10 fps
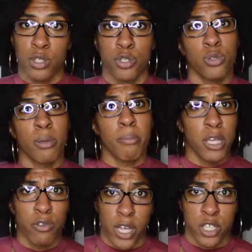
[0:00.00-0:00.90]
do the
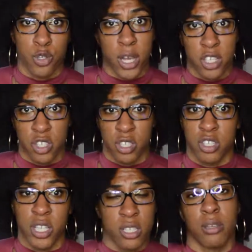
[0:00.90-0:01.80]
mid-range questions
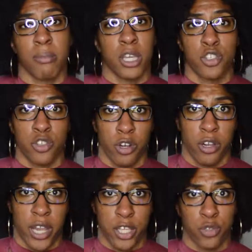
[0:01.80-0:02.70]
just to make sure
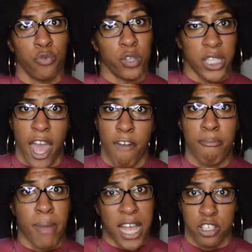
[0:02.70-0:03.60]
that you really
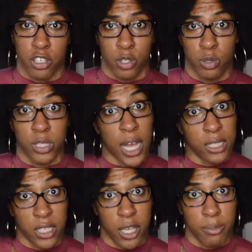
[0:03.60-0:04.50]
have mastered those
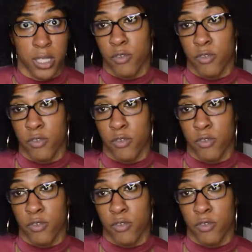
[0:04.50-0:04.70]
concepts.